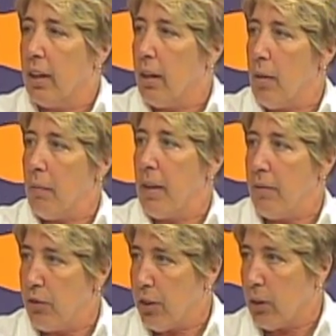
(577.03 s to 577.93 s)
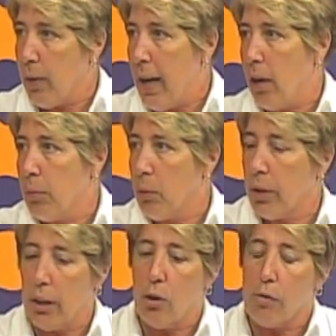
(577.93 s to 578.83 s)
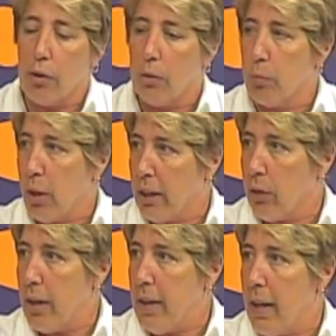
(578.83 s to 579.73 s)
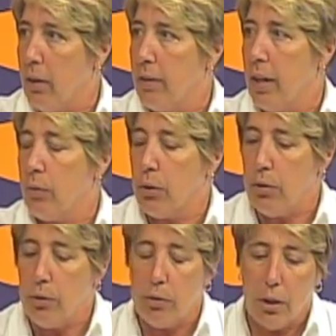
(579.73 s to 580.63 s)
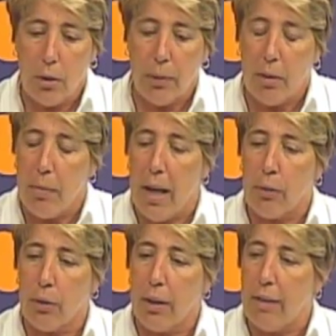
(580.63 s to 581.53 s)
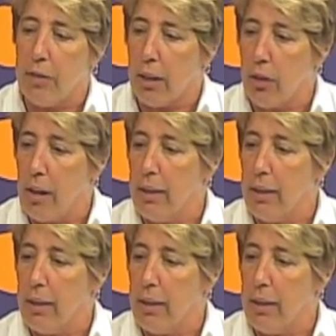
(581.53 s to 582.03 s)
Uh, I'm going to have you stick around, but we're going to go for a break right now, and then when uh, we come back, we're going to have Dr.